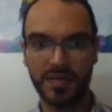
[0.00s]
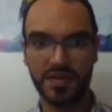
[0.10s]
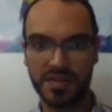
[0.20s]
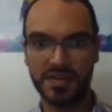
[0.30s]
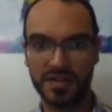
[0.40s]

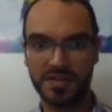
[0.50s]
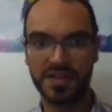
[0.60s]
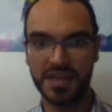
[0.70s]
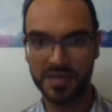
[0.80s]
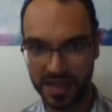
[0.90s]
there is not the
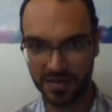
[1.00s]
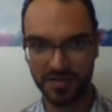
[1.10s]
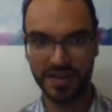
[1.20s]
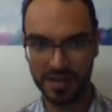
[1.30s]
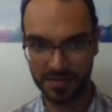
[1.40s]
same
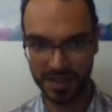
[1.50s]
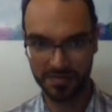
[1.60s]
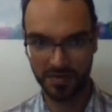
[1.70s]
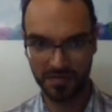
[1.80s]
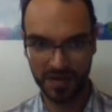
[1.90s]
color available
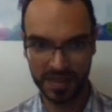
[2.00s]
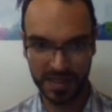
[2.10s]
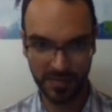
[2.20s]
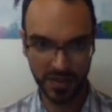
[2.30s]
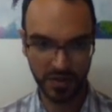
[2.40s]
at both V and
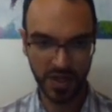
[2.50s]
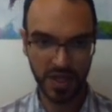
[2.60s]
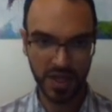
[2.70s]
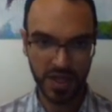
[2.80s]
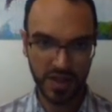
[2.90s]
W.
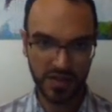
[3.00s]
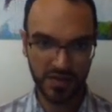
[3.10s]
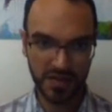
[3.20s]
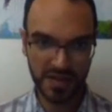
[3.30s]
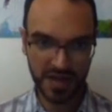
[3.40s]

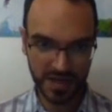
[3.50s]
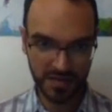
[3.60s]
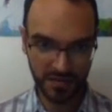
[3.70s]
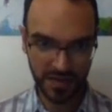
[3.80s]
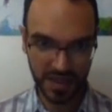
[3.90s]
So you
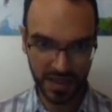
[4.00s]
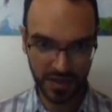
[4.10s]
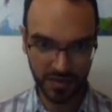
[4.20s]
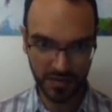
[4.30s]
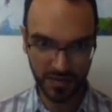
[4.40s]
start with a
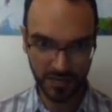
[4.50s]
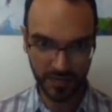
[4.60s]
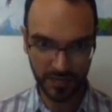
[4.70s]
yellow